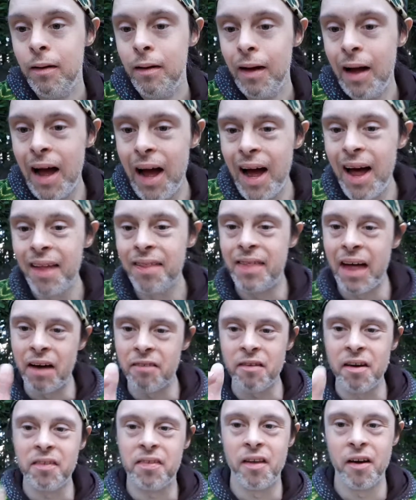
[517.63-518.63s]
And that
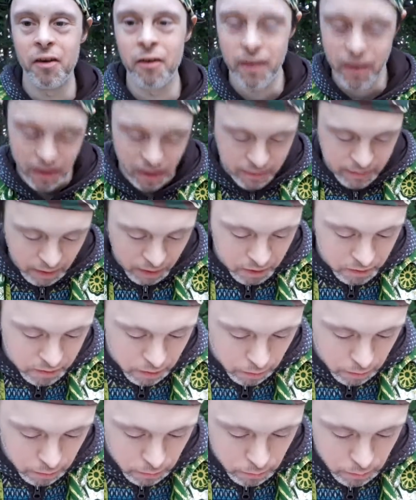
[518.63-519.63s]
right there is how you
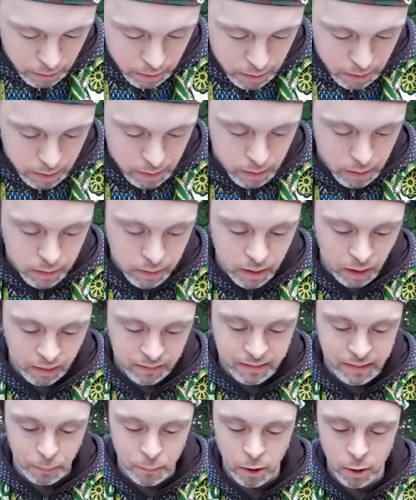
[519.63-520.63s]
do the
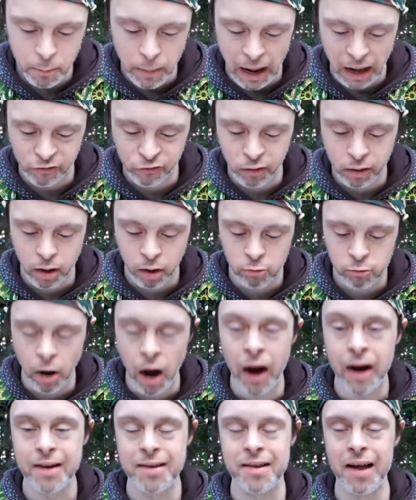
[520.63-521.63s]
Summer Magic
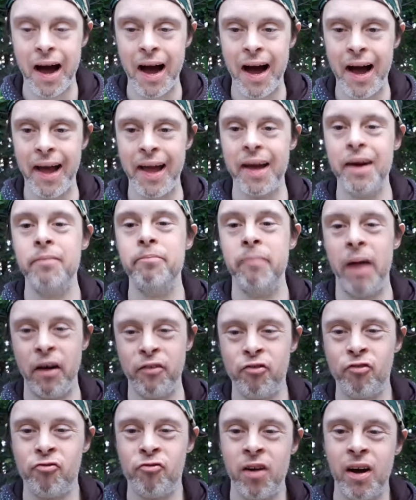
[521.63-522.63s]
Rock die
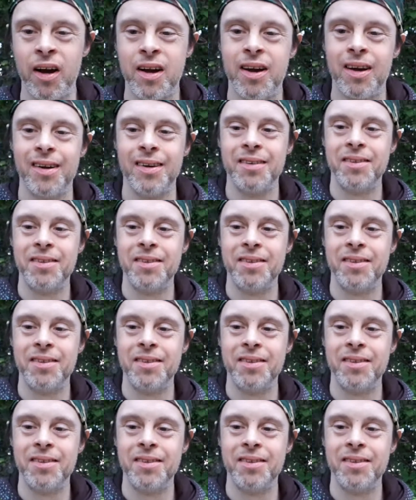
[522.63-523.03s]
Magic Trick.